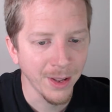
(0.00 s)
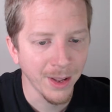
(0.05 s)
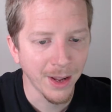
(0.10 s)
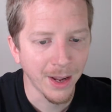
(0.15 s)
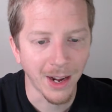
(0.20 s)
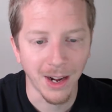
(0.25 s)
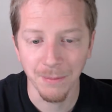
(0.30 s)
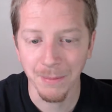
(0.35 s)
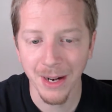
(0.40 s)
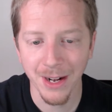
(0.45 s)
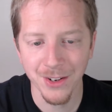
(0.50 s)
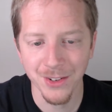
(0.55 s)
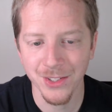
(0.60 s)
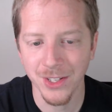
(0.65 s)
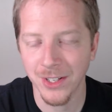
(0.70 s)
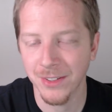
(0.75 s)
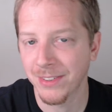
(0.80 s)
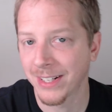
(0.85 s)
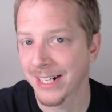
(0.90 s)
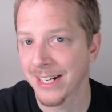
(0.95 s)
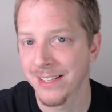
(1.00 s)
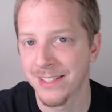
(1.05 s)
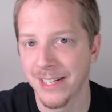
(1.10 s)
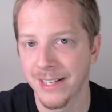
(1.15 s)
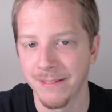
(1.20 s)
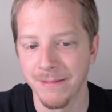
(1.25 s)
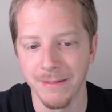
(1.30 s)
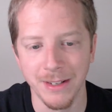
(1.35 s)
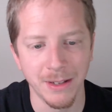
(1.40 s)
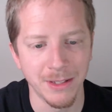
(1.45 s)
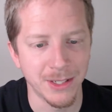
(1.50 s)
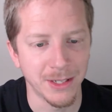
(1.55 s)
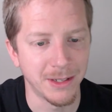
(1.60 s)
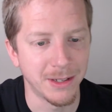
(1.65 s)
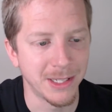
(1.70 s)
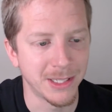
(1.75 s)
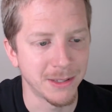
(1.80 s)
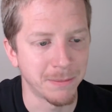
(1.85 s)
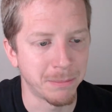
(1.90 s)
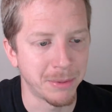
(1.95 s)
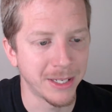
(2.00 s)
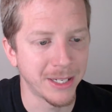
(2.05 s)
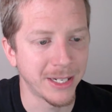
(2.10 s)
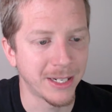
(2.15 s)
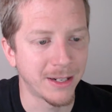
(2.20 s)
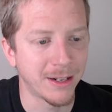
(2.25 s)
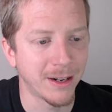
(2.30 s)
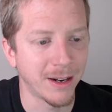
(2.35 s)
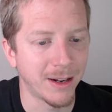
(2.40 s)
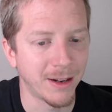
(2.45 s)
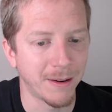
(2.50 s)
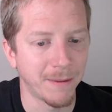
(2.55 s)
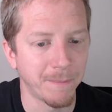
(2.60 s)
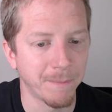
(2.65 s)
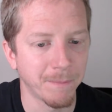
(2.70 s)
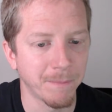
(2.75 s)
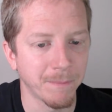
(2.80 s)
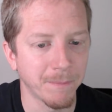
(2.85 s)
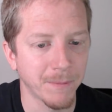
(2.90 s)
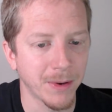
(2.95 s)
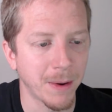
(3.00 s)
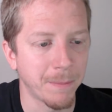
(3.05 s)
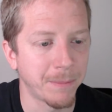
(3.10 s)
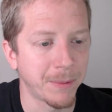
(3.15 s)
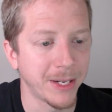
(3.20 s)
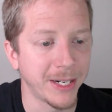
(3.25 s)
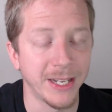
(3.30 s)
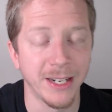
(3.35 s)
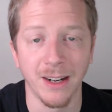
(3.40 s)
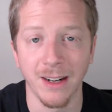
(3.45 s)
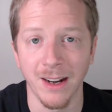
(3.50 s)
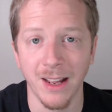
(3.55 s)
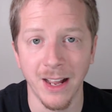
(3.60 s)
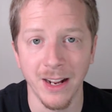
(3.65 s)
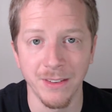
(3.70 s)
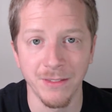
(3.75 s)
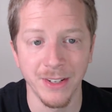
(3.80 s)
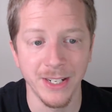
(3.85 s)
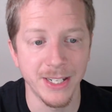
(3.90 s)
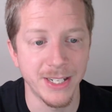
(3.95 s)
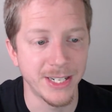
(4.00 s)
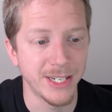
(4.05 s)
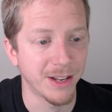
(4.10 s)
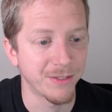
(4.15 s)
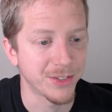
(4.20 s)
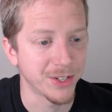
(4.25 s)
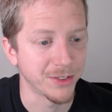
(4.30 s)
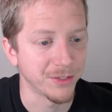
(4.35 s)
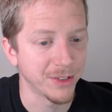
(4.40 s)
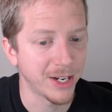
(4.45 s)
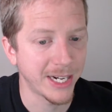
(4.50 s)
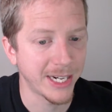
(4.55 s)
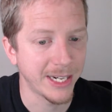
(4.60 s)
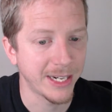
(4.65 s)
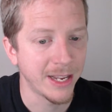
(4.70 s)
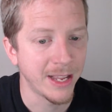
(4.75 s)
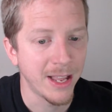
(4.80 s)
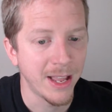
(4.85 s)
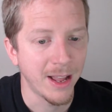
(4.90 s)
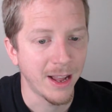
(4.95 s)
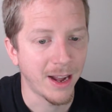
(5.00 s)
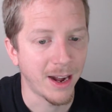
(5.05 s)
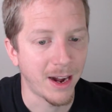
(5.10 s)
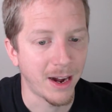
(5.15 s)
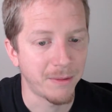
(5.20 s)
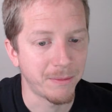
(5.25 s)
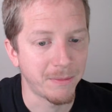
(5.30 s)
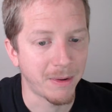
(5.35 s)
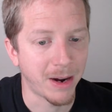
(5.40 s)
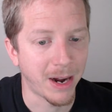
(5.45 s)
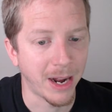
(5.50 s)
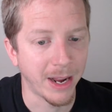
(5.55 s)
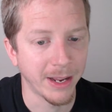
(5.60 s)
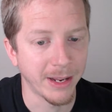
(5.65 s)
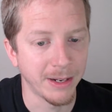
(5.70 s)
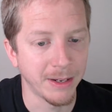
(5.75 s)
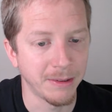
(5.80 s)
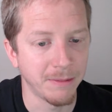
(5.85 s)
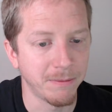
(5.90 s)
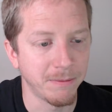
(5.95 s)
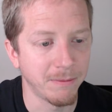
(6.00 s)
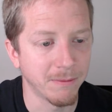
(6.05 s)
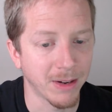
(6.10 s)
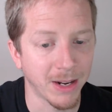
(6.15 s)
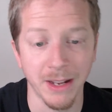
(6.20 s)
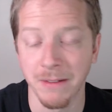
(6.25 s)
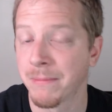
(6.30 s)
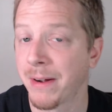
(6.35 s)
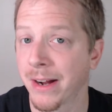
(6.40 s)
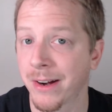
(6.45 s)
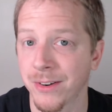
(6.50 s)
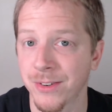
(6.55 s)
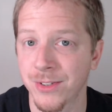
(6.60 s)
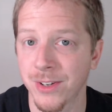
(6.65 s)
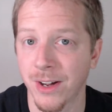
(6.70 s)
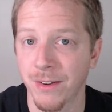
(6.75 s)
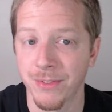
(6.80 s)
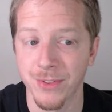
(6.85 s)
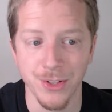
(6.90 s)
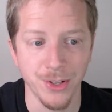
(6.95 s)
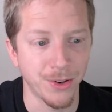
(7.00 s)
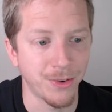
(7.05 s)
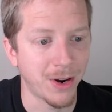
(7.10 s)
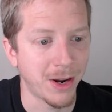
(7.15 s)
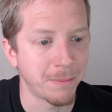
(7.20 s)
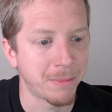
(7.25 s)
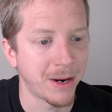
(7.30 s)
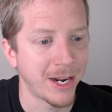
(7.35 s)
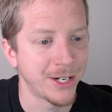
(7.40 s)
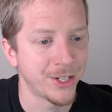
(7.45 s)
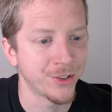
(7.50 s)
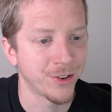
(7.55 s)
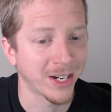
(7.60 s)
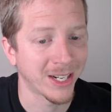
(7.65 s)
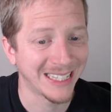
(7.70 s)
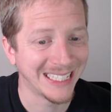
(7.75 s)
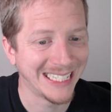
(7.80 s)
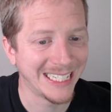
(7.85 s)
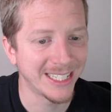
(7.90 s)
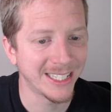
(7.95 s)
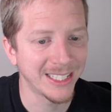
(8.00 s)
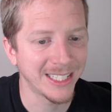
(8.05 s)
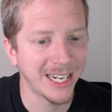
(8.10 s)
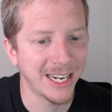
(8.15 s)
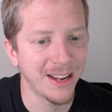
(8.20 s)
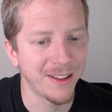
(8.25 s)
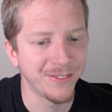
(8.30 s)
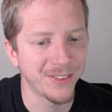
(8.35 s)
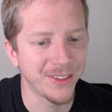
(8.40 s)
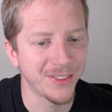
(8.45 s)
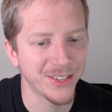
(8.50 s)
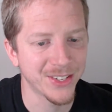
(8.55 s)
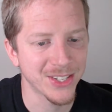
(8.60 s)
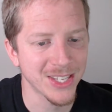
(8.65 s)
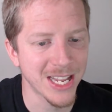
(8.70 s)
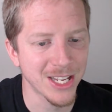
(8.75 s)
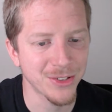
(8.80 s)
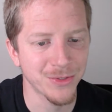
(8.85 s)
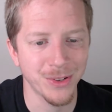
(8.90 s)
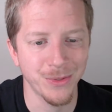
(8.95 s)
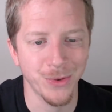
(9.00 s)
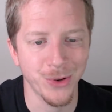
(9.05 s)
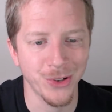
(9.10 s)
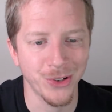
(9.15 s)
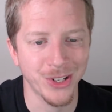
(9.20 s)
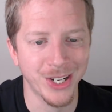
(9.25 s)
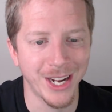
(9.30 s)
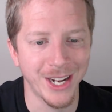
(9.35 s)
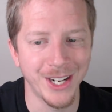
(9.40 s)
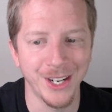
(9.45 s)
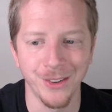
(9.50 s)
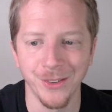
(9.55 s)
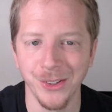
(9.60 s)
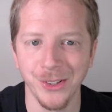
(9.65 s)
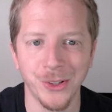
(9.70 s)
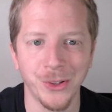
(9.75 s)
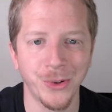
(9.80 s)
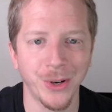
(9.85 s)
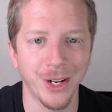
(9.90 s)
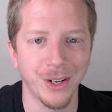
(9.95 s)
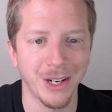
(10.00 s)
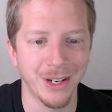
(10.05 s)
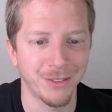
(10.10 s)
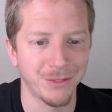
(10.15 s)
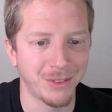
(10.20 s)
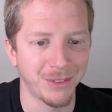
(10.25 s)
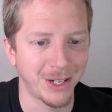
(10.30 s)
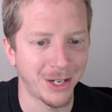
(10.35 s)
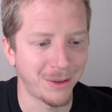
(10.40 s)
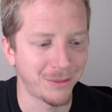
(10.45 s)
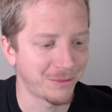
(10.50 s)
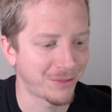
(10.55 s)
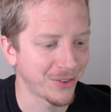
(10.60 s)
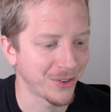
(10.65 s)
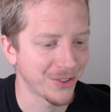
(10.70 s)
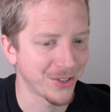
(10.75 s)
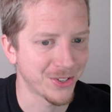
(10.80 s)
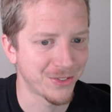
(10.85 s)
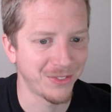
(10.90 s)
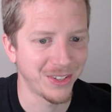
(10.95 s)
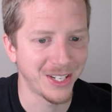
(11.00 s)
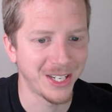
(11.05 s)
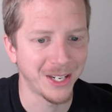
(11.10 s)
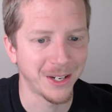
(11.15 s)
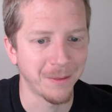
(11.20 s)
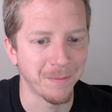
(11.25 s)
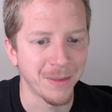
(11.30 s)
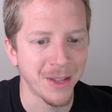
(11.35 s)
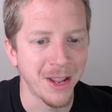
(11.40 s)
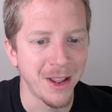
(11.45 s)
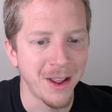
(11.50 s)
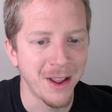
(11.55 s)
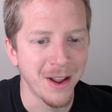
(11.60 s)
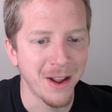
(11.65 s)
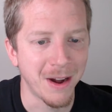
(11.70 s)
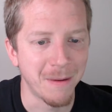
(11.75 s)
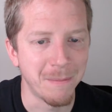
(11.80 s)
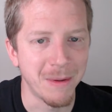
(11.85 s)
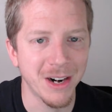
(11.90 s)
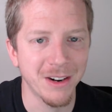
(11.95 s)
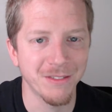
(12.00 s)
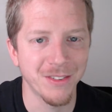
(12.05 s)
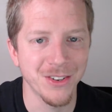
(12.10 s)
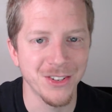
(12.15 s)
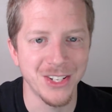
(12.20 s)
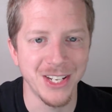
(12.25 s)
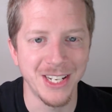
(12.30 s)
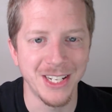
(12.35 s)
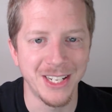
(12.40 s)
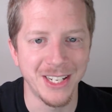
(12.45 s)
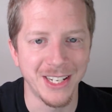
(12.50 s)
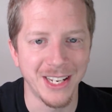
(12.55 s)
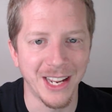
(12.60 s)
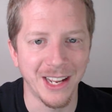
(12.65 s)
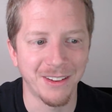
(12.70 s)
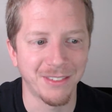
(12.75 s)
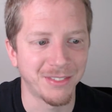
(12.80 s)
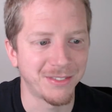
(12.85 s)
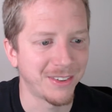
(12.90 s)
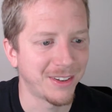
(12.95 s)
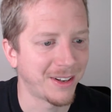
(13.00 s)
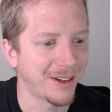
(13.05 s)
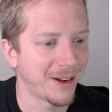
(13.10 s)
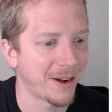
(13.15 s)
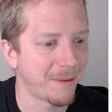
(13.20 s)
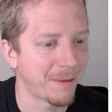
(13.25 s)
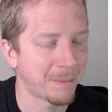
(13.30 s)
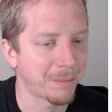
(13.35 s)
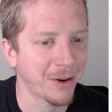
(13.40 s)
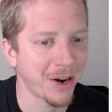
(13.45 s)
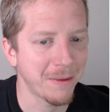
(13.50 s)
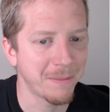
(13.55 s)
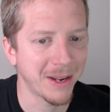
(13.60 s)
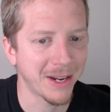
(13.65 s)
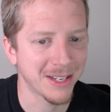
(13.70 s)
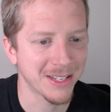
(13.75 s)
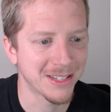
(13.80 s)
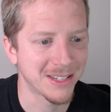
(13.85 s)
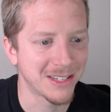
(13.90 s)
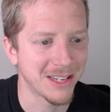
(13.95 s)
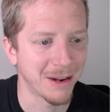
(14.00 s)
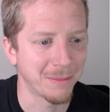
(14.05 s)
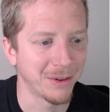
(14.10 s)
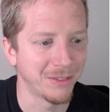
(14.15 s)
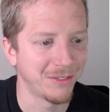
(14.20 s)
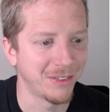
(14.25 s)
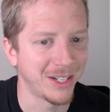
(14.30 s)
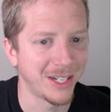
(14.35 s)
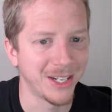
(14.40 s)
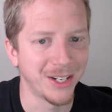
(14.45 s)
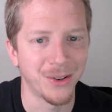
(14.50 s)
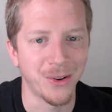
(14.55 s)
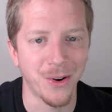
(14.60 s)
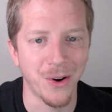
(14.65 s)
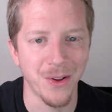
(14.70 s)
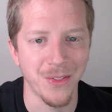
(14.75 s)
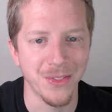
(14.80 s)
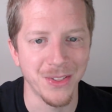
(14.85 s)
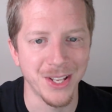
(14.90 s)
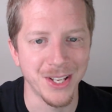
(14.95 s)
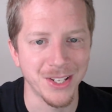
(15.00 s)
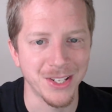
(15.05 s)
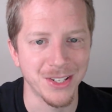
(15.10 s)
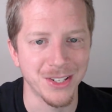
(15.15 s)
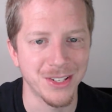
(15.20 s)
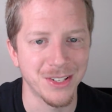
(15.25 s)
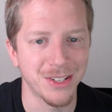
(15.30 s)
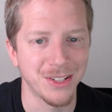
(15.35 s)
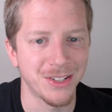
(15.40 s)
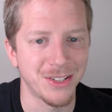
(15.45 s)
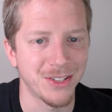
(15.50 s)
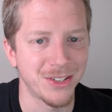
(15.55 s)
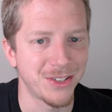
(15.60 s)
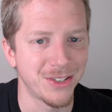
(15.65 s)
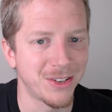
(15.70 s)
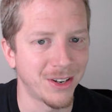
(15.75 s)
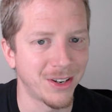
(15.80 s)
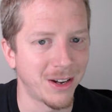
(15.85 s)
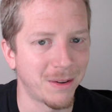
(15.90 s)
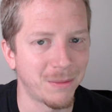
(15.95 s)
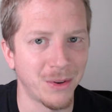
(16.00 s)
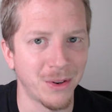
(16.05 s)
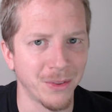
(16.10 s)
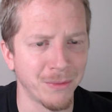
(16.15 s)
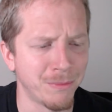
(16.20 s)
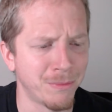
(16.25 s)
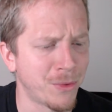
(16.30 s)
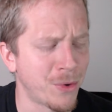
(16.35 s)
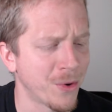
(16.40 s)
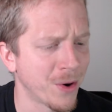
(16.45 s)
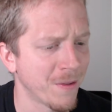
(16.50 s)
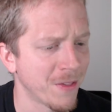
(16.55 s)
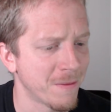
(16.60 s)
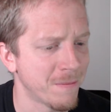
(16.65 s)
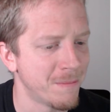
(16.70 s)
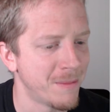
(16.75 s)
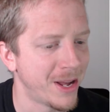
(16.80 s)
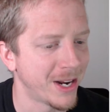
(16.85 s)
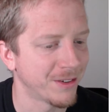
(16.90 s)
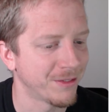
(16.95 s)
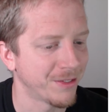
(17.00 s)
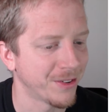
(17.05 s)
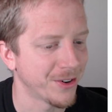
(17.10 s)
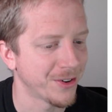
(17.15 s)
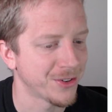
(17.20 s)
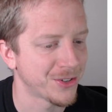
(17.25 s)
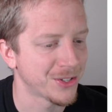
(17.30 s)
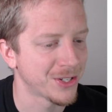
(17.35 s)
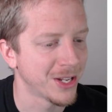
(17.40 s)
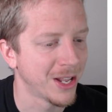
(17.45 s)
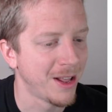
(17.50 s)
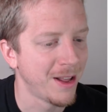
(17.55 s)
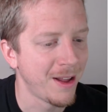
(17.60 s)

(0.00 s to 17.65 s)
Microsoft, like I said, it's a big company in a lot of ETFs already. I like Microsoft, so I buy directly into that. And then this last one we'll look at here real quick for this video, a Metaverse ETF. I'll probably make a separate video on this, on more of the Metaverse.